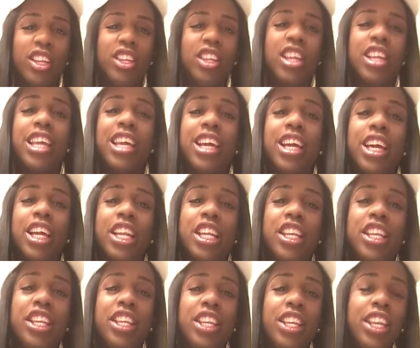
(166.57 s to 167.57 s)
the nigga
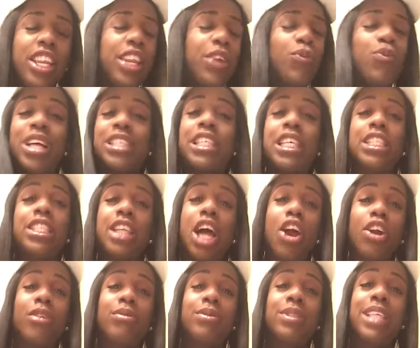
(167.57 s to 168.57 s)
wasn't
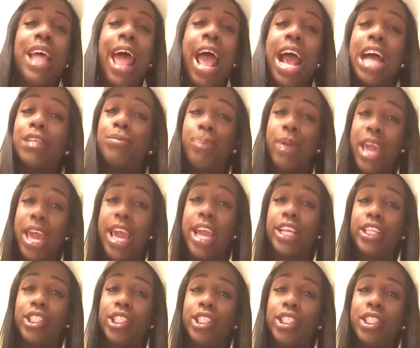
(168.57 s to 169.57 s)
circumcised,
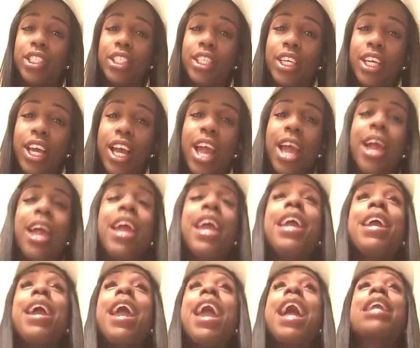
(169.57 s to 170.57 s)
bitch.
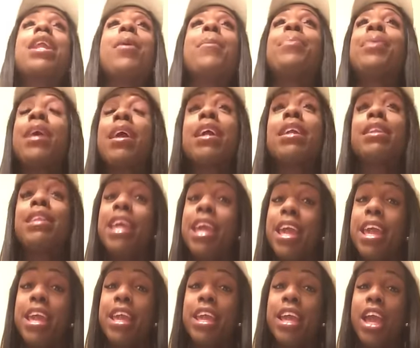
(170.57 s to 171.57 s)
He had a big
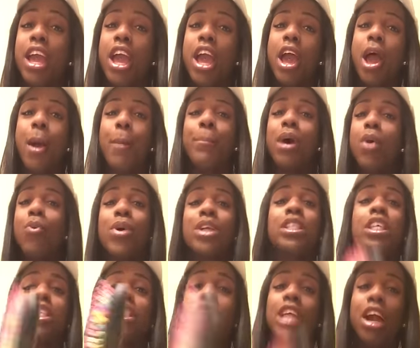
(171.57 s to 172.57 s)
dick, but
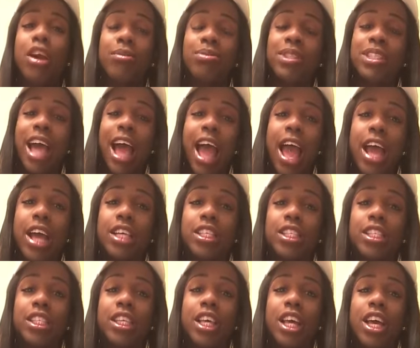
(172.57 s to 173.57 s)
wasn't circumcised.
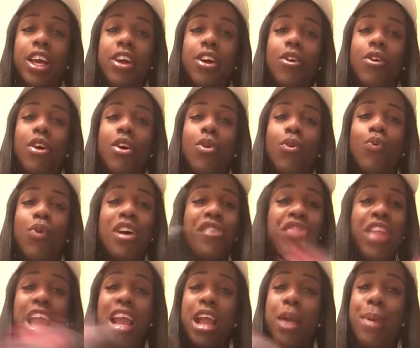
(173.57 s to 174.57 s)

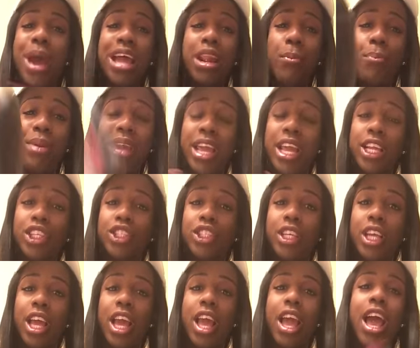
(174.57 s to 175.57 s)
One thing about it,
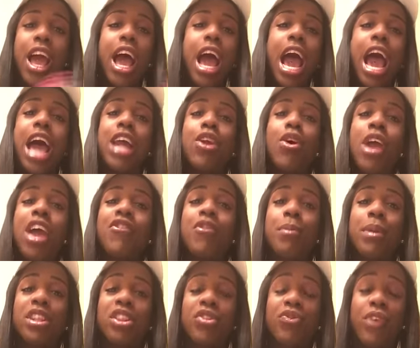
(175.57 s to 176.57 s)
bitch, I don't have
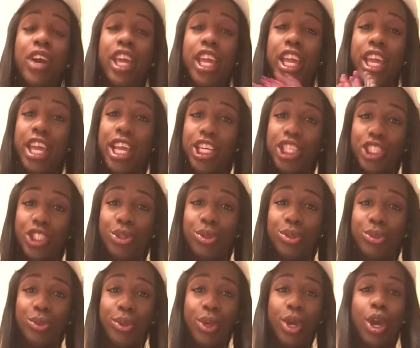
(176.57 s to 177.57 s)
a motherfucking
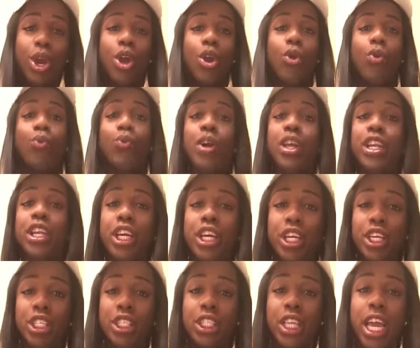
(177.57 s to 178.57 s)
issue with
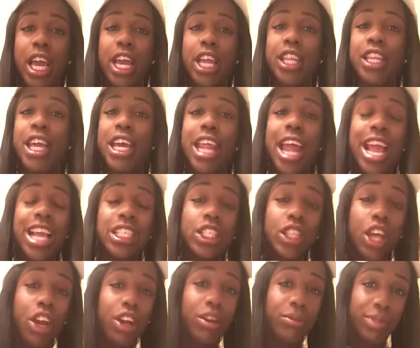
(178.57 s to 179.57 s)
niggas that ain't
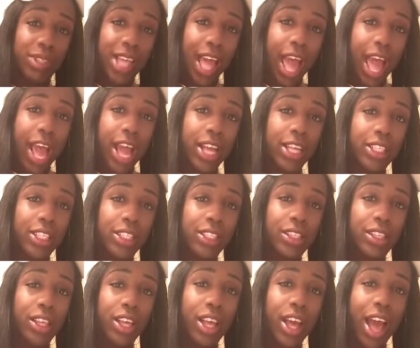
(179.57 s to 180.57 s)
circumcised.
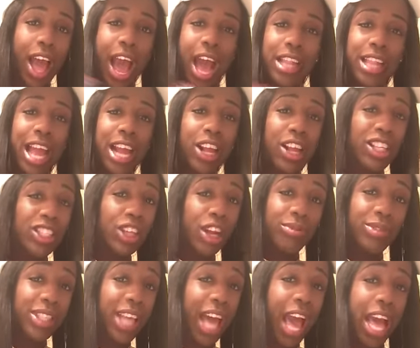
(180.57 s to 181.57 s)
I like a
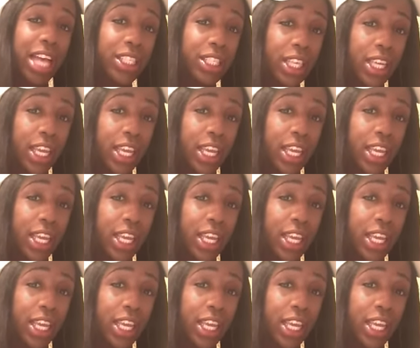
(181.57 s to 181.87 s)
circumcised